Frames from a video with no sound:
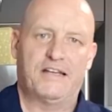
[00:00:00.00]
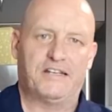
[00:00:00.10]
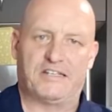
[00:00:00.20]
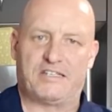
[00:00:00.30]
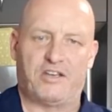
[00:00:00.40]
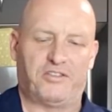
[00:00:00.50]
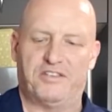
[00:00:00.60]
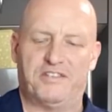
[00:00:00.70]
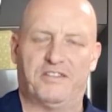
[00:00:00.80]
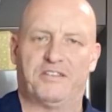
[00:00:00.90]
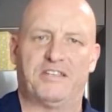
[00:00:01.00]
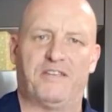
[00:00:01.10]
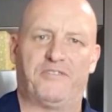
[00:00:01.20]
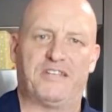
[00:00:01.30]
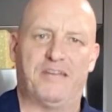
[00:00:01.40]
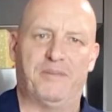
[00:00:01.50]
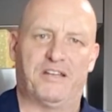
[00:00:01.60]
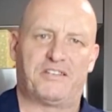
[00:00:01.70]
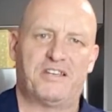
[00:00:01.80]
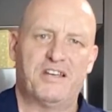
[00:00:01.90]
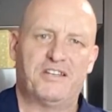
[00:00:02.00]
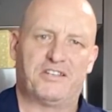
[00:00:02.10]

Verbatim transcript: and just soak these in the sink for 10 minutes